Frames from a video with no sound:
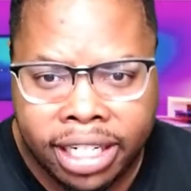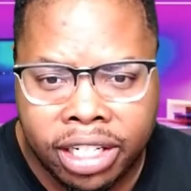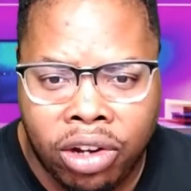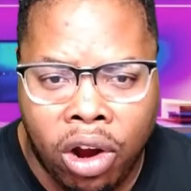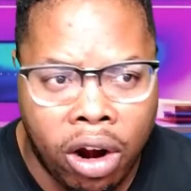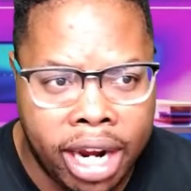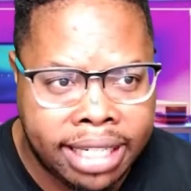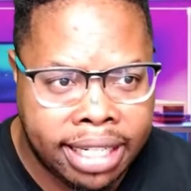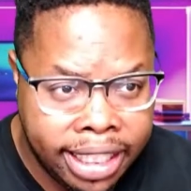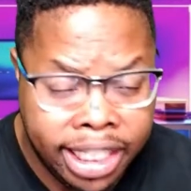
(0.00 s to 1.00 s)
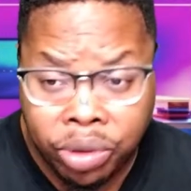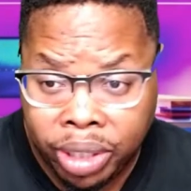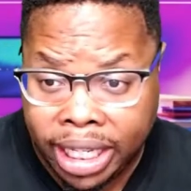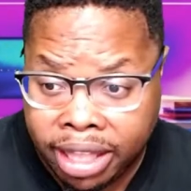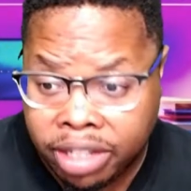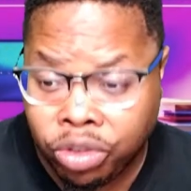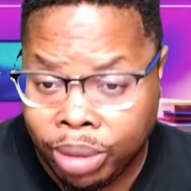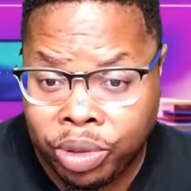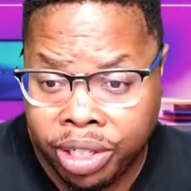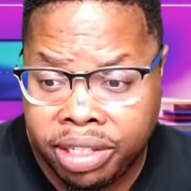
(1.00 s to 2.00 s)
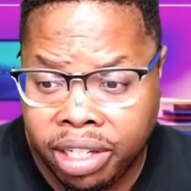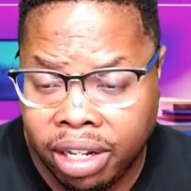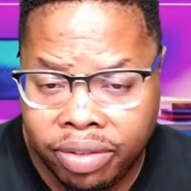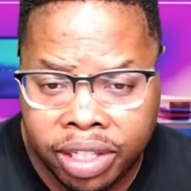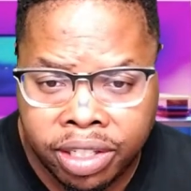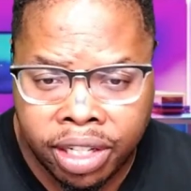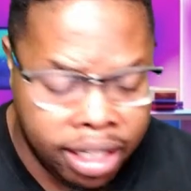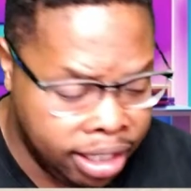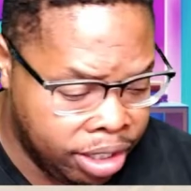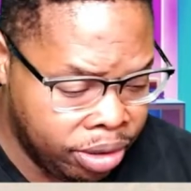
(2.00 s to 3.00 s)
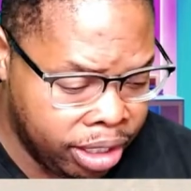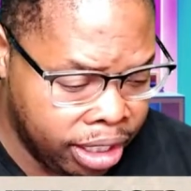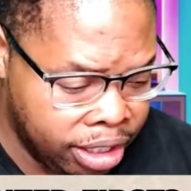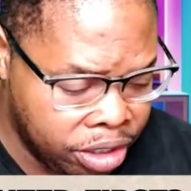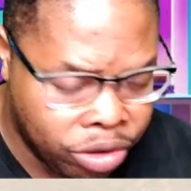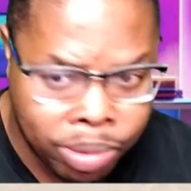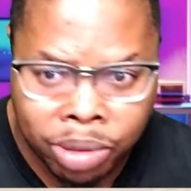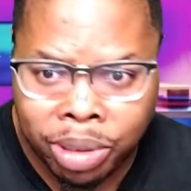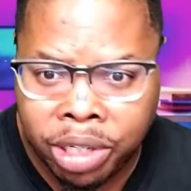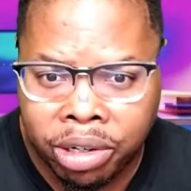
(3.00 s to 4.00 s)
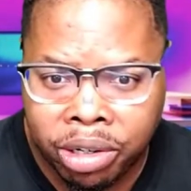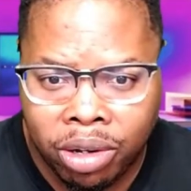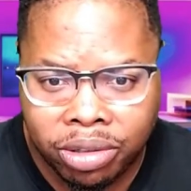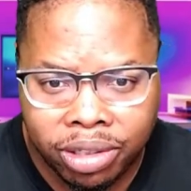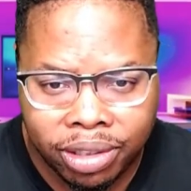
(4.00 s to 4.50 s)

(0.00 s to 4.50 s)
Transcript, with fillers: in the car it's literally the scripture itself it's the, literally the scripture but here it goes